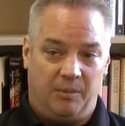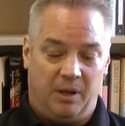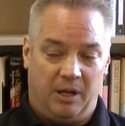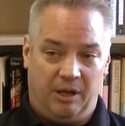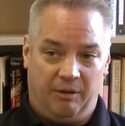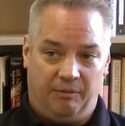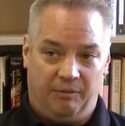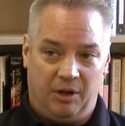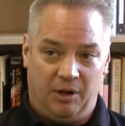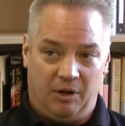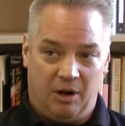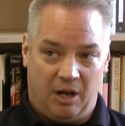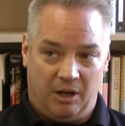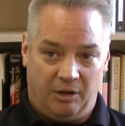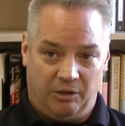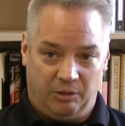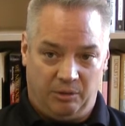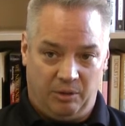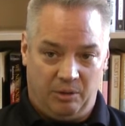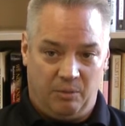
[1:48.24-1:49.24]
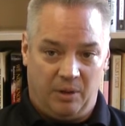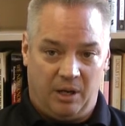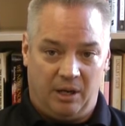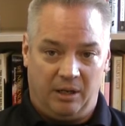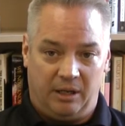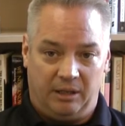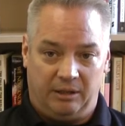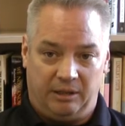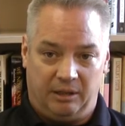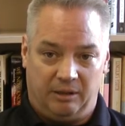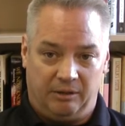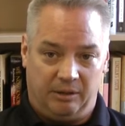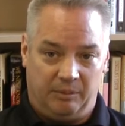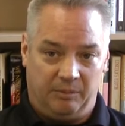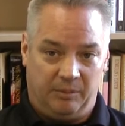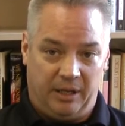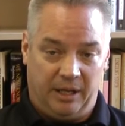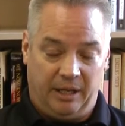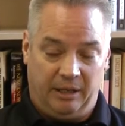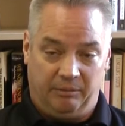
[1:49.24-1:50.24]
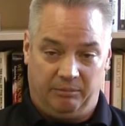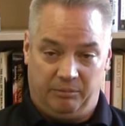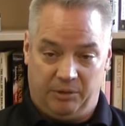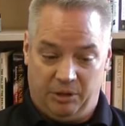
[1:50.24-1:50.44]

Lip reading: If they're not doing well, I tell them that